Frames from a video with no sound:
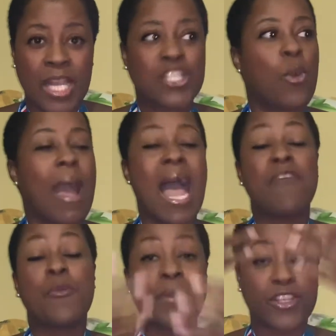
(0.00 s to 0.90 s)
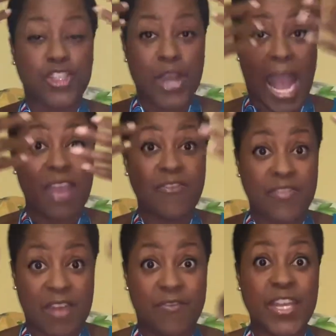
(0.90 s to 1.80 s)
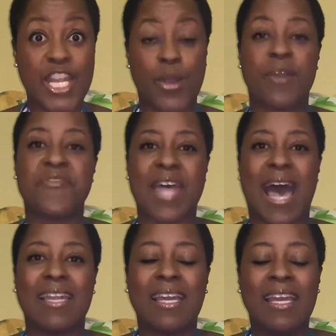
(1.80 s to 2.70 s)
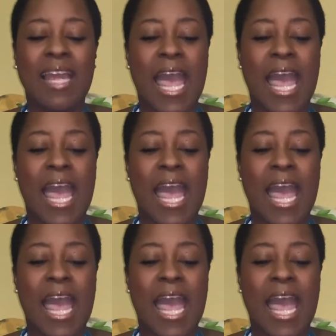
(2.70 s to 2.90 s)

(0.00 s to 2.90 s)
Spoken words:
So I have a picture, I even have video of that.